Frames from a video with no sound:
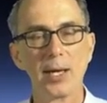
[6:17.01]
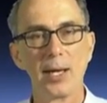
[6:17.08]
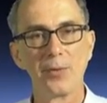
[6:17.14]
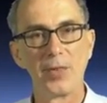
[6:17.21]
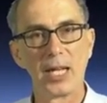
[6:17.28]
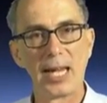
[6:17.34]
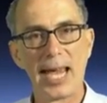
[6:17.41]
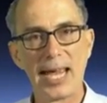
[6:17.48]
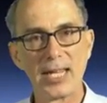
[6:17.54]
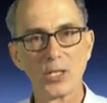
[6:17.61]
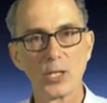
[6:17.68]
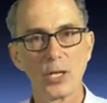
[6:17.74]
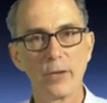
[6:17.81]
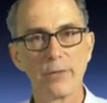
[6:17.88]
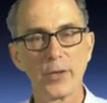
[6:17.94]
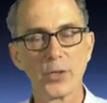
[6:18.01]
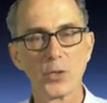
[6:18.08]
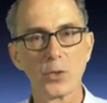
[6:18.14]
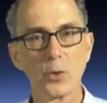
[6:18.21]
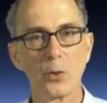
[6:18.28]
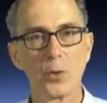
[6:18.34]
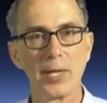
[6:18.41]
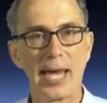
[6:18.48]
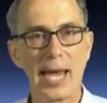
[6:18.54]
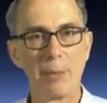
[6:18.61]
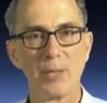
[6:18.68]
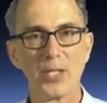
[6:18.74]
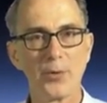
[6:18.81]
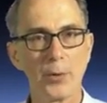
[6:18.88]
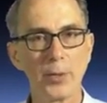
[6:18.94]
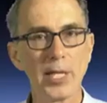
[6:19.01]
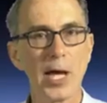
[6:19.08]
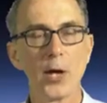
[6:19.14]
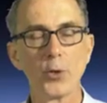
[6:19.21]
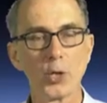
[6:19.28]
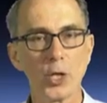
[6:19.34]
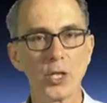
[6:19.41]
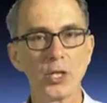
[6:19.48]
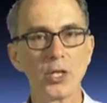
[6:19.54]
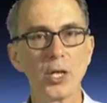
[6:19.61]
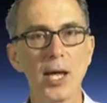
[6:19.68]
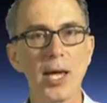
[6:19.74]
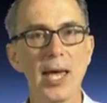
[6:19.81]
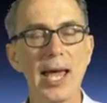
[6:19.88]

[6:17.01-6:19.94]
and the land surface, or the atmosphere and the ocean,